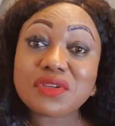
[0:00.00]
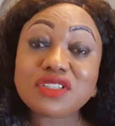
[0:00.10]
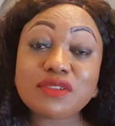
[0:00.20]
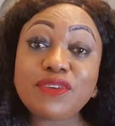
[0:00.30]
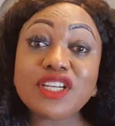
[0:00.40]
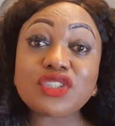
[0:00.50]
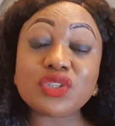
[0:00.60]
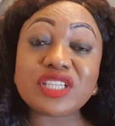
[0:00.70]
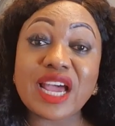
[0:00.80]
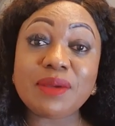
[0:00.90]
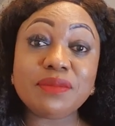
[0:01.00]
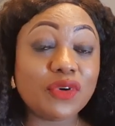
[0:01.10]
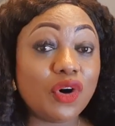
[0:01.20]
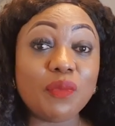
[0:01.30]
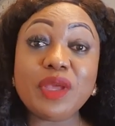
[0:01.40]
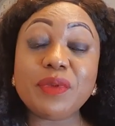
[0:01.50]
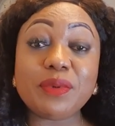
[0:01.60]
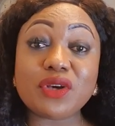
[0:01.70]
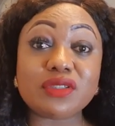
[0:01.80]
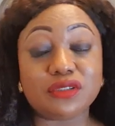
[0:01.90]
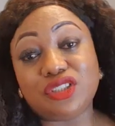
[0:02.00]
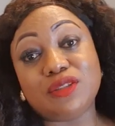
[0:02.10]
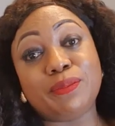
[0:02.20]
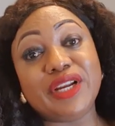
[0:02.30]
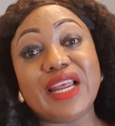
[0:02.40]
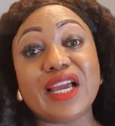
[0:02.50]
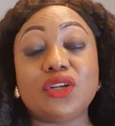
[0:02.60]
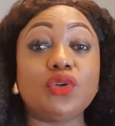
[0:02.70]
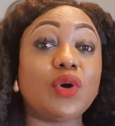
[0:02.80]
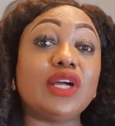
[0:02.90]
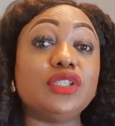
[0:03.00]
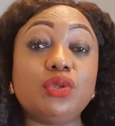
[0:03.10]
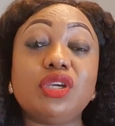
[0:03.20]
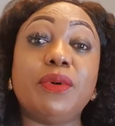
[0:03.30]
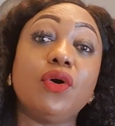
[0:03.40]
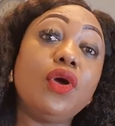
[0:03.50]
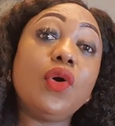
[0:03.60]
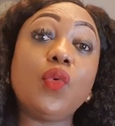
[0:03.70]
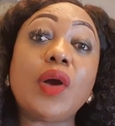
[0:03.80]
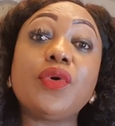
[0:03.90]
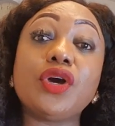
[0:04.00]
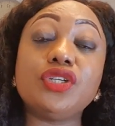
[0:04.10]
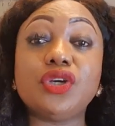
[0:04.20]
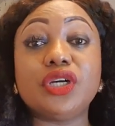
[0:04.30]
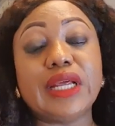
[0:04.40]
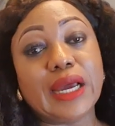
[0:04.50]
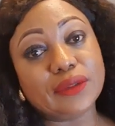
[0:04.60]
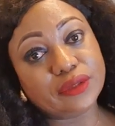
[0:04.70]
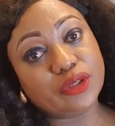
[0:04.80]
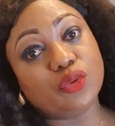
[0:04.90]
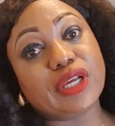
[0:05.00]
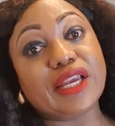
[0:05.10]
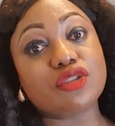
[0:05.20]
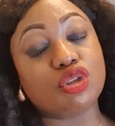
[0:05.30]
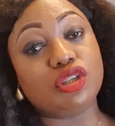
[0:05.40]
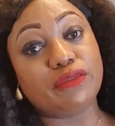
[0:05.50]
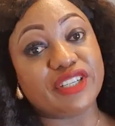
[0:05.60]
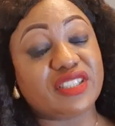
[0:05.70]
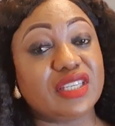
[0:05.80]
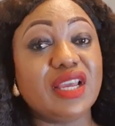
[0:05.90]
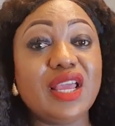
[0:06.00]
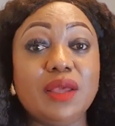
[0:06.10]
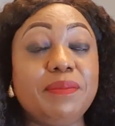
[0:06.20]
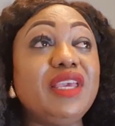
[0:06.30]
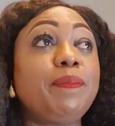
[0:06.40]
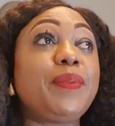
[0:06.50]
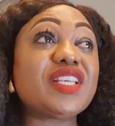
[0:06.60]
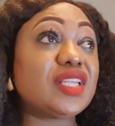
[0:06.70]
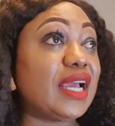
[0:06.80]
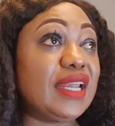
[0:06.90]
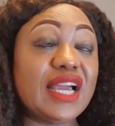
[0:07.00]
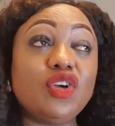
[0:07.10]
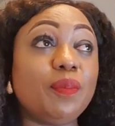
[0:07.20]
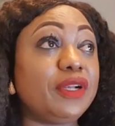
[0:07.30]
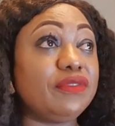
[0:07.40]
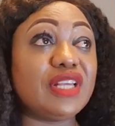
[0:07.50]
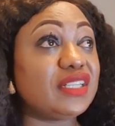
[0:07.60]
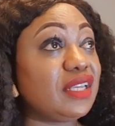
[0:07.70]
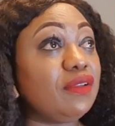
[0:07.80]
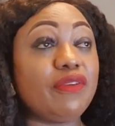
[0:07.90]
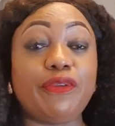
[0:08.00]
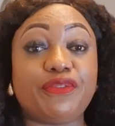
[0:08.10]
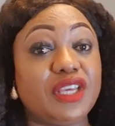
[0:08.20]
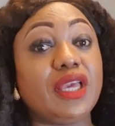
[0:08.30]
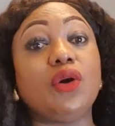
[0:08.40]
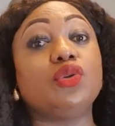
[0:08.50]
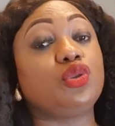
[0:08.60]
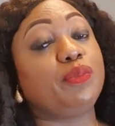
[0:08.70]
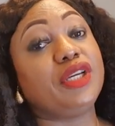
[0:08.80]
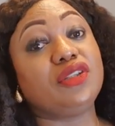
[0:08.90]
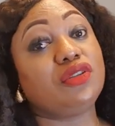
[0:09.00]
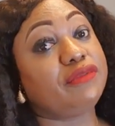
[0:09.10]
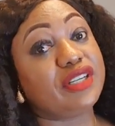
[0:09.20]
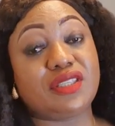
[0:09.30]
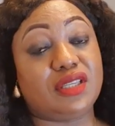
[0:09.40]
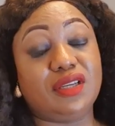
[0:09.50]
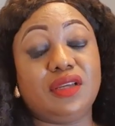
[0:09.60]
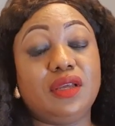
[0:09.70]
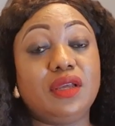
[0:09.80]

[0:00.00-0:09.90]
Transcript: she finished on time, or maybe because she's brilliant, I don't know how to do it, but one way or the other, they will get into university. Me, personally, I don't believe that a 15-year-old should be in university,